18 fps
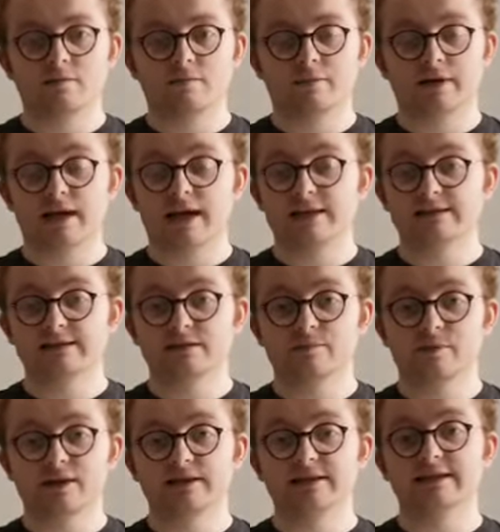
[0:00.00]
but as
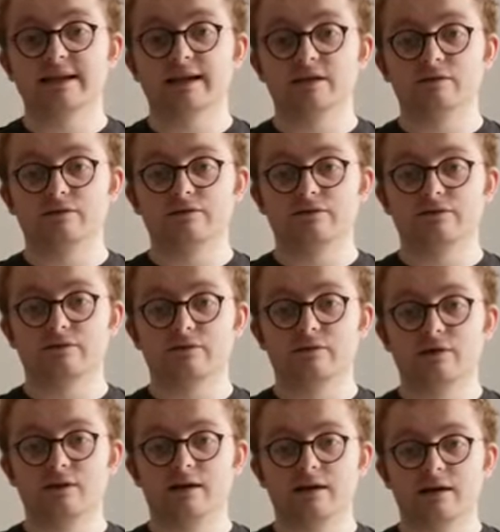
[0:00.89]
to myself,
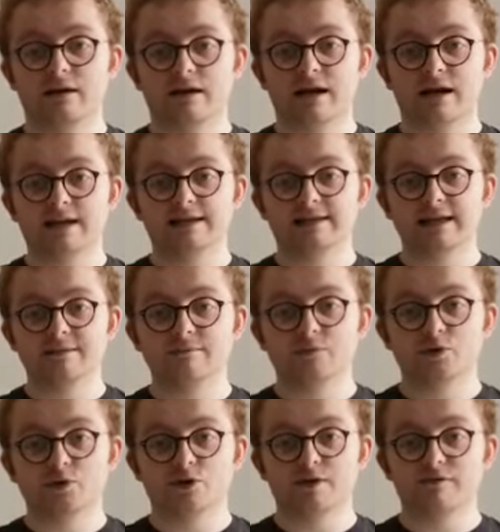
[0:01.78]
I
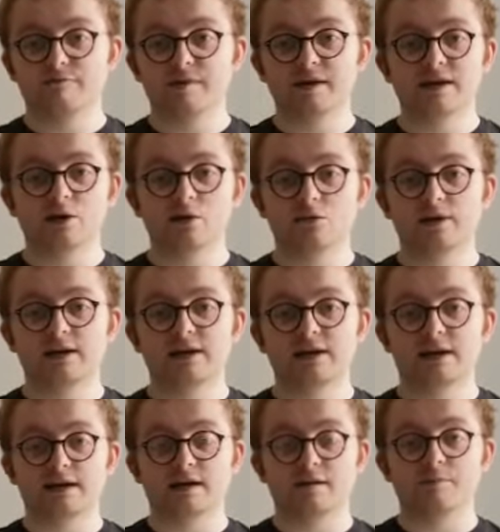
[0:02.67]
seem to have been only
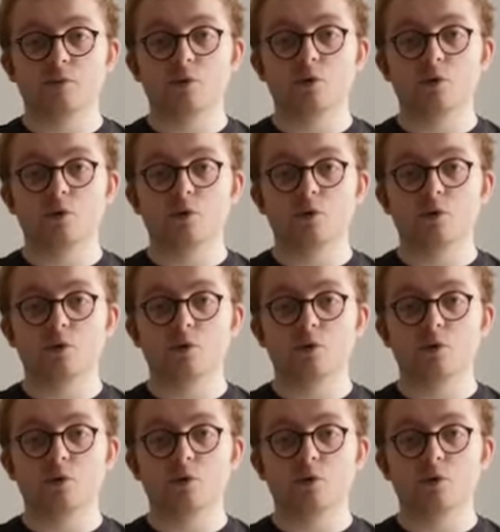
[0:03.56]
like a